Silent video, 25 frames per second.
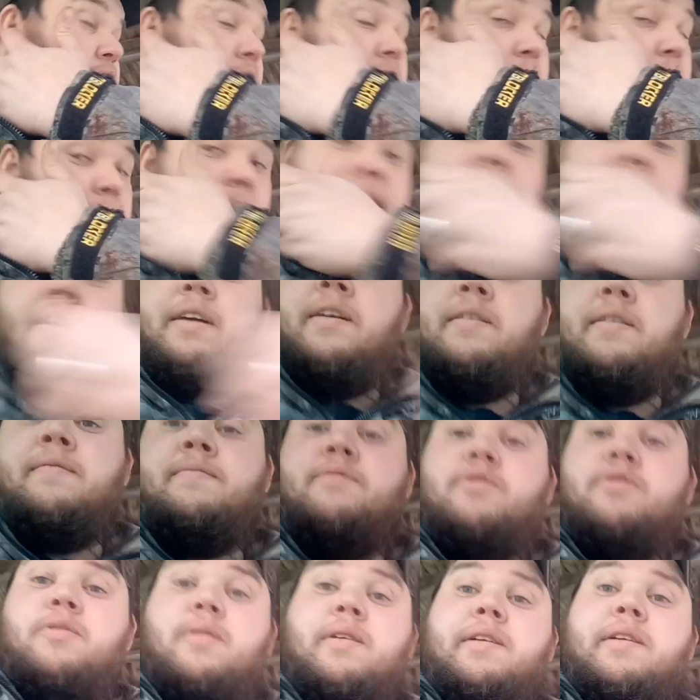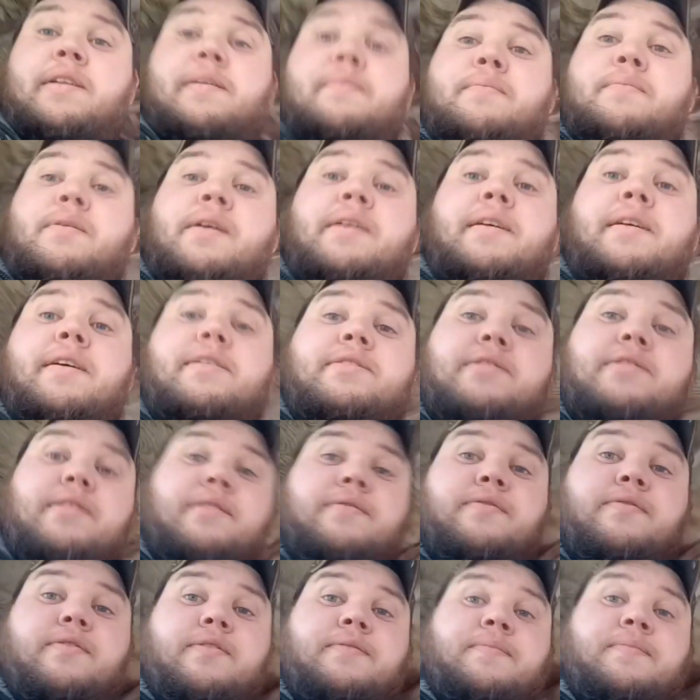not my gun, so I didn't bring that
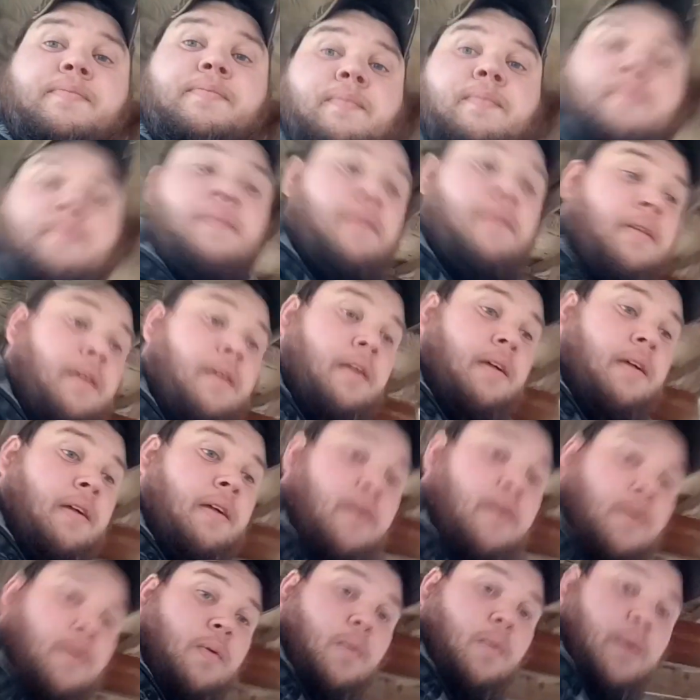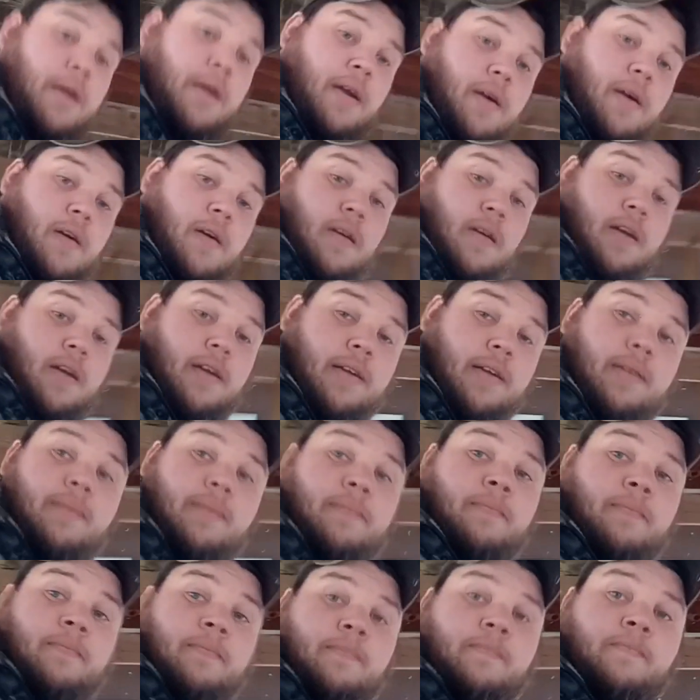stuff. We are,
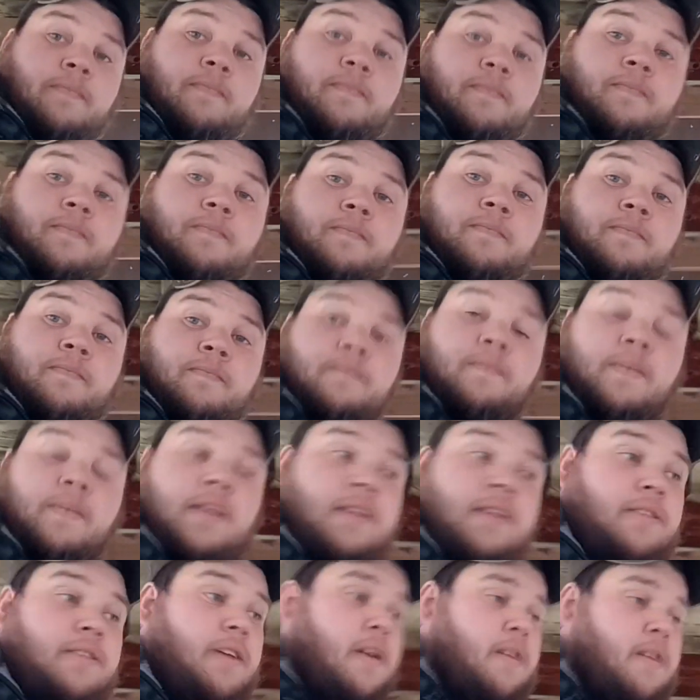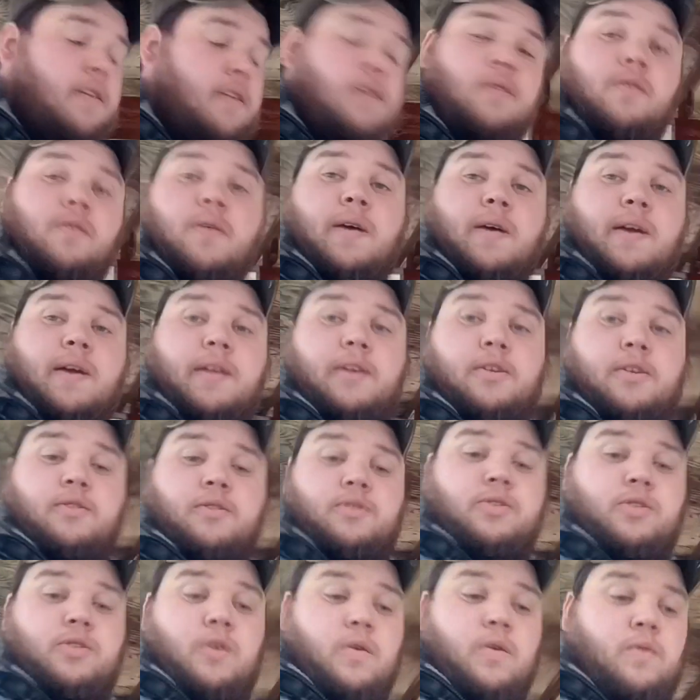because Eric don't know how to use
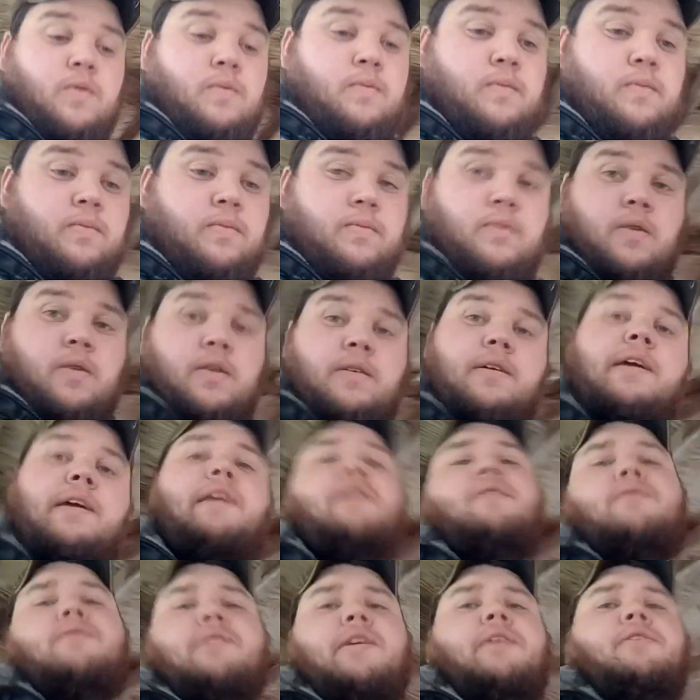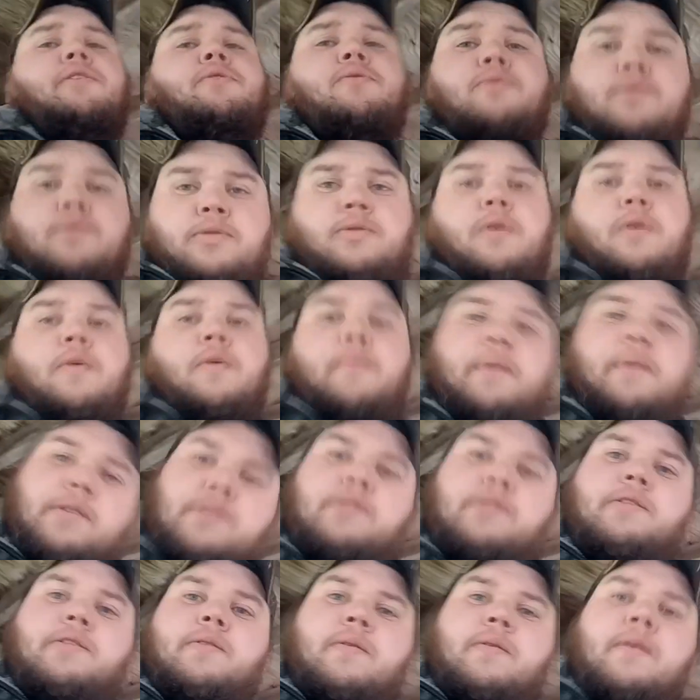a scope. Well, he knows how to use a scope. He
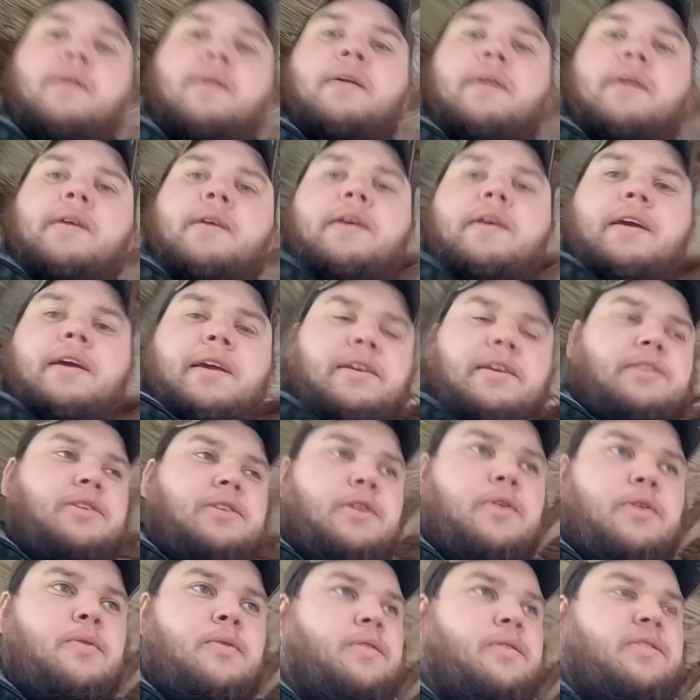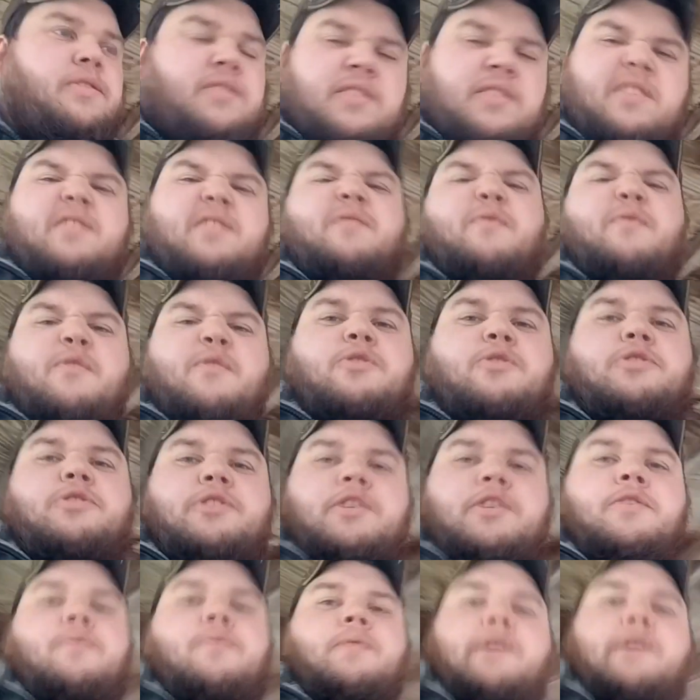just don't. He's new. This is his first
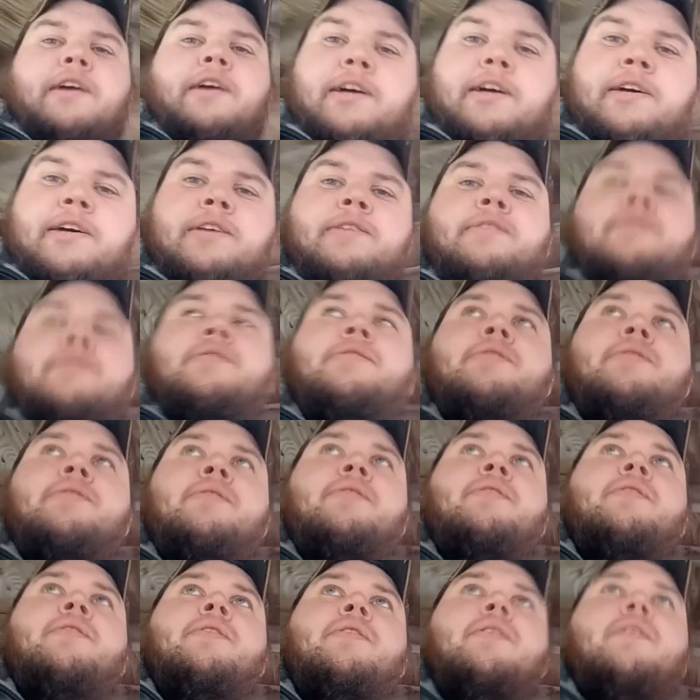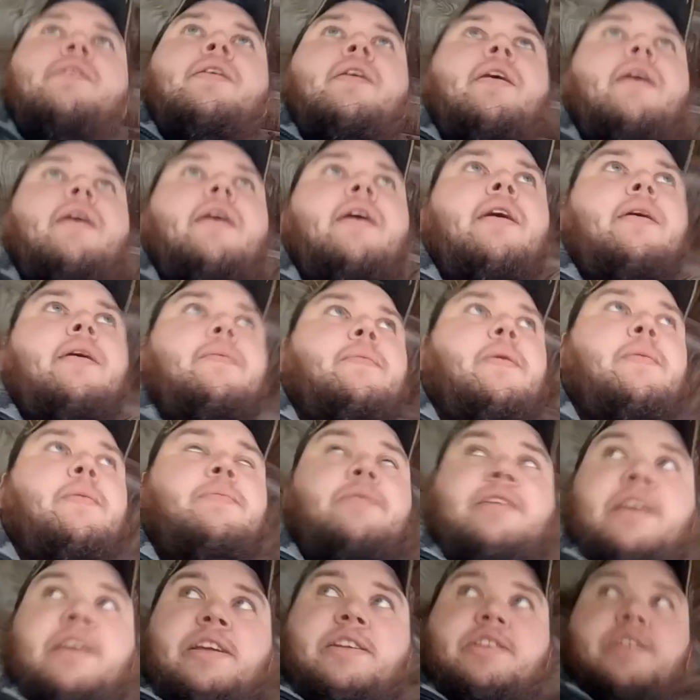year with guns. I'm
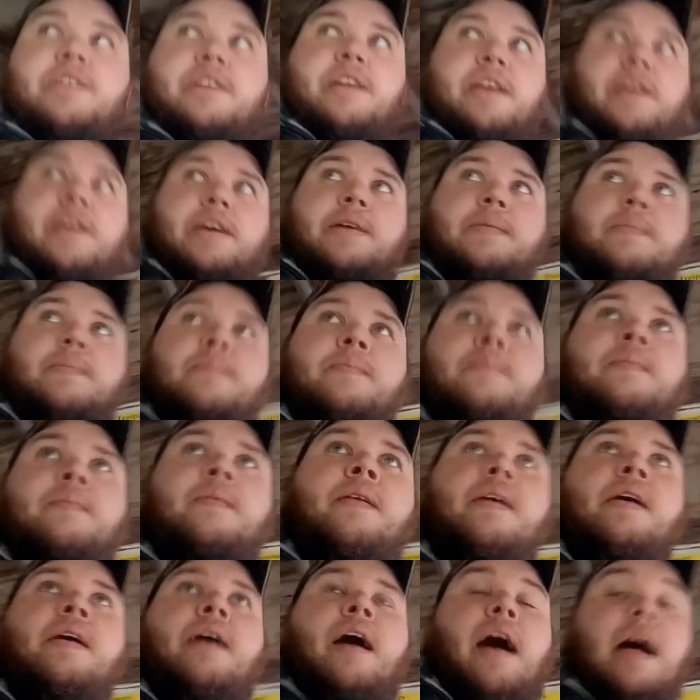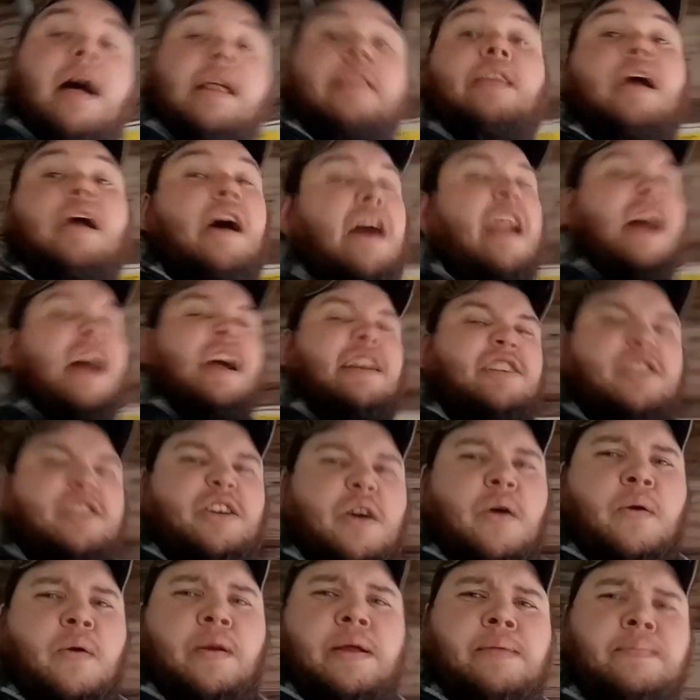teaching him. I thought I
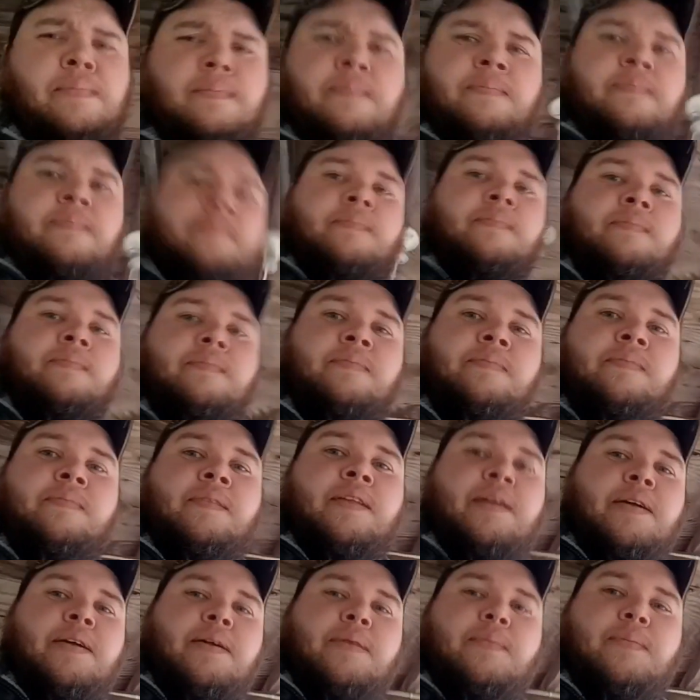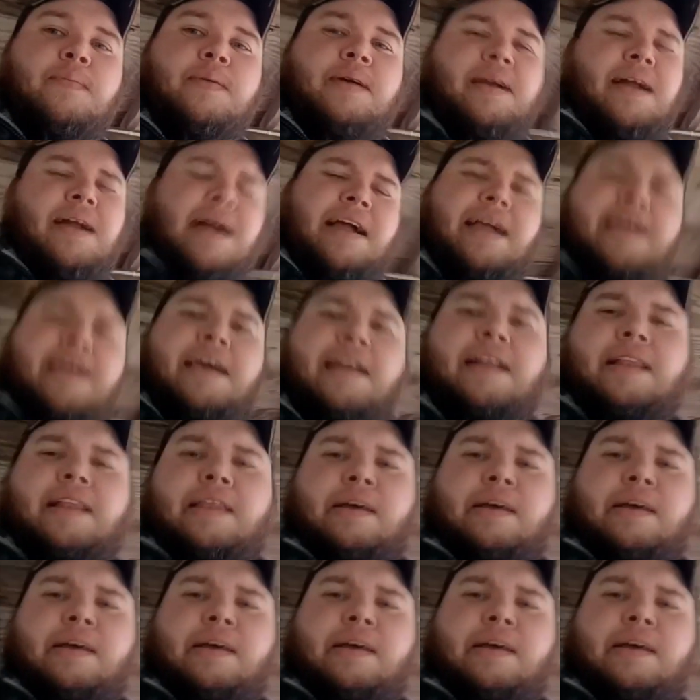showed him, but I get a